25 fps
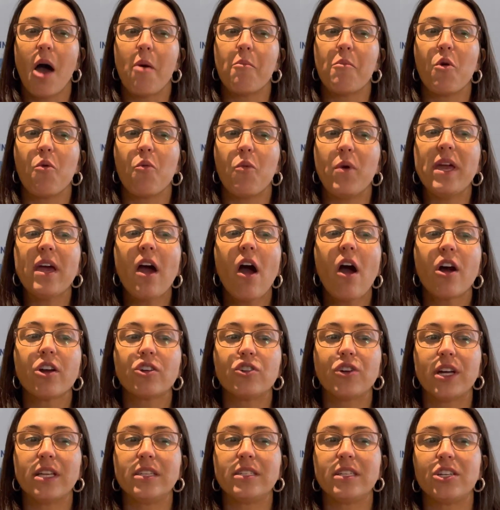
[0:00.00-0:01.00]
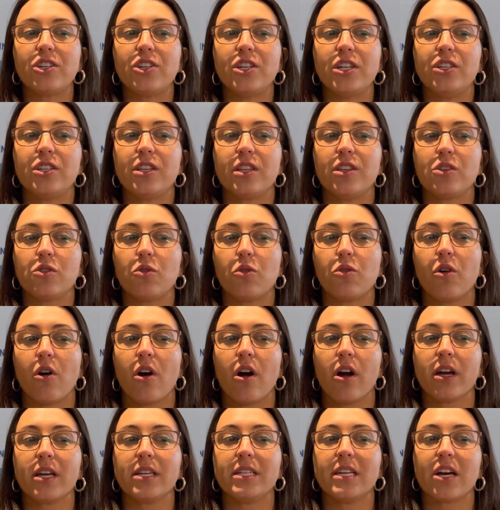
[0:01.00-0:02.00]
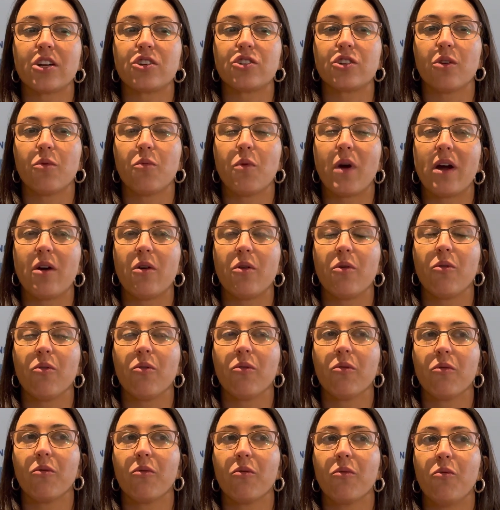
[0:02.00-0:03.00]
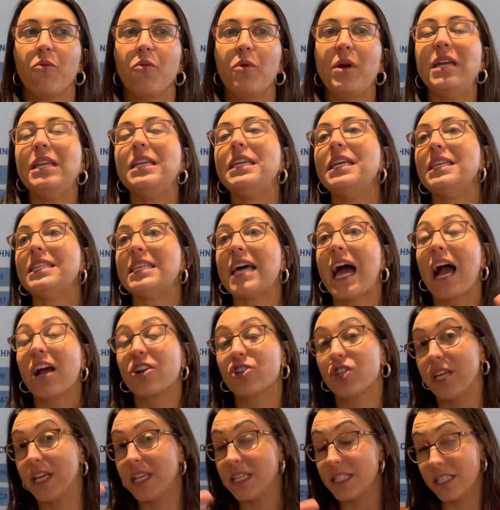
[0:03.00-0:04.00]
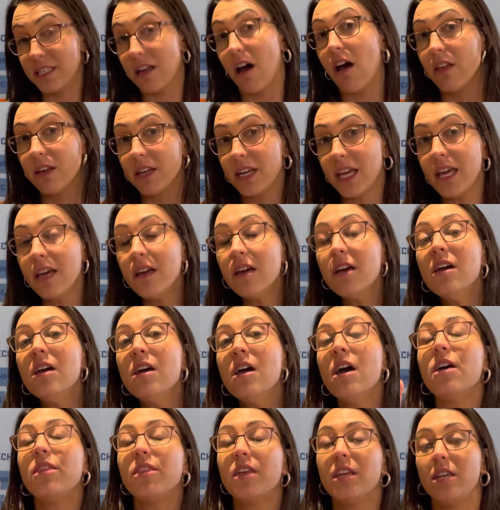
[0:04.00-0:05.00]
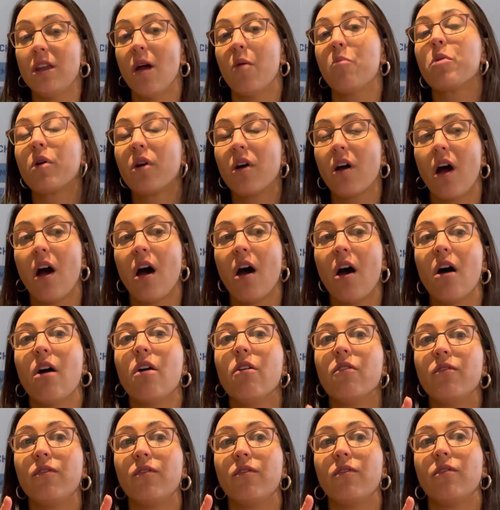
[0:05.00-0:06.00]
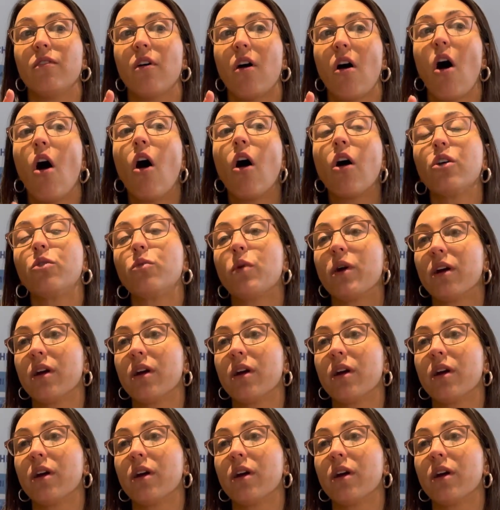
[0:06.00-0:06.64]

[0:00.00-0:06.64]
We are transitioning to the zonal architecture where we need to actually consolidate the number of hardware